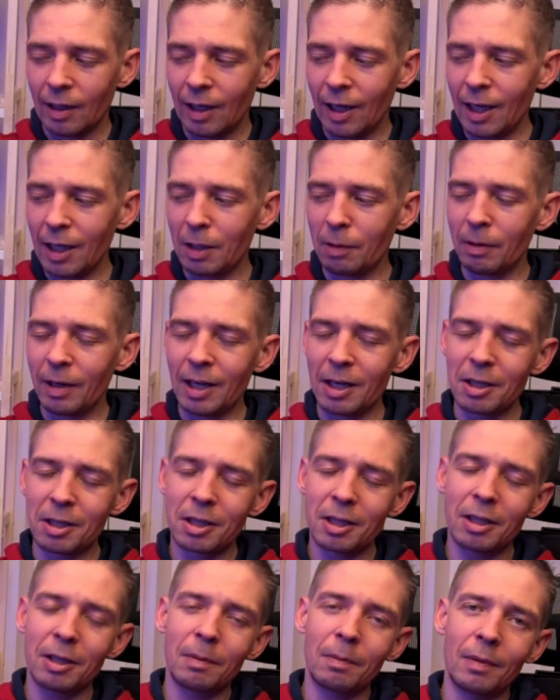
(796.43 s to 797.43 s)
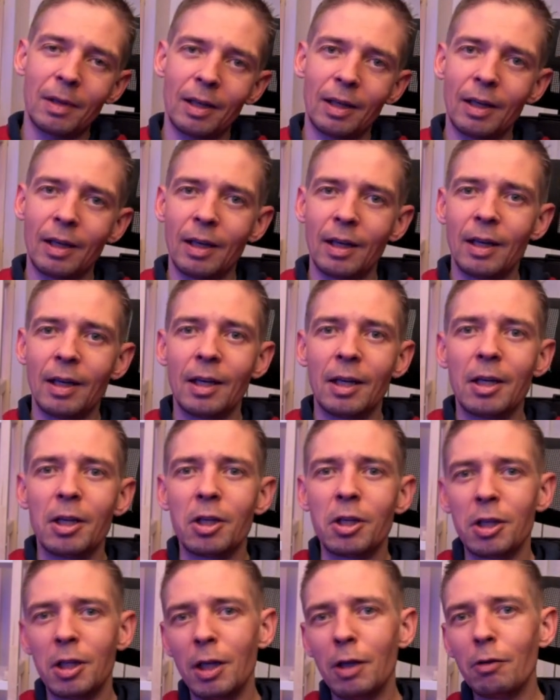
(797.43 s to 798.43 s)
Anyways,
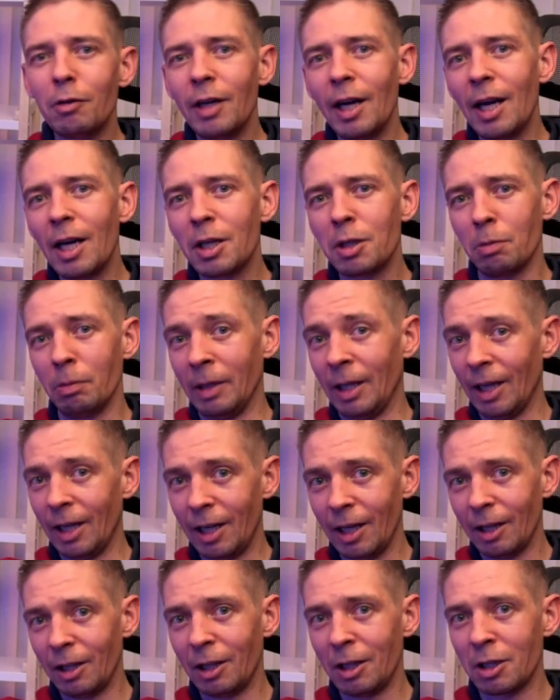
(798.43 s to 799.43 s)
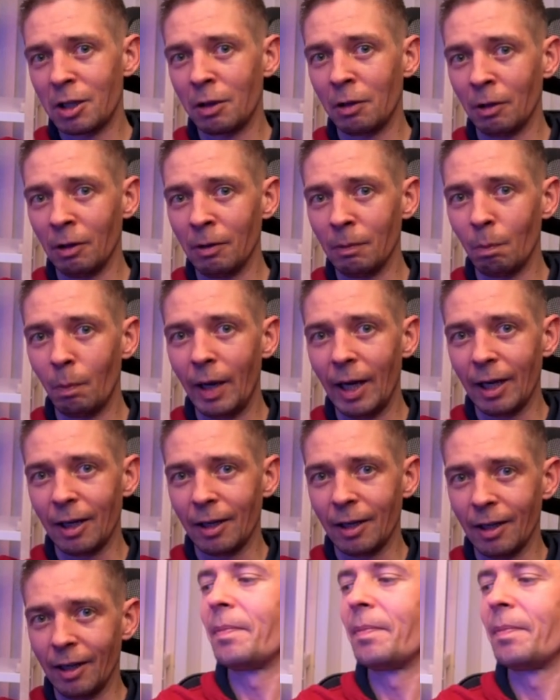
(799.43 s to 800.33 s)
see you guys when I get this drone back.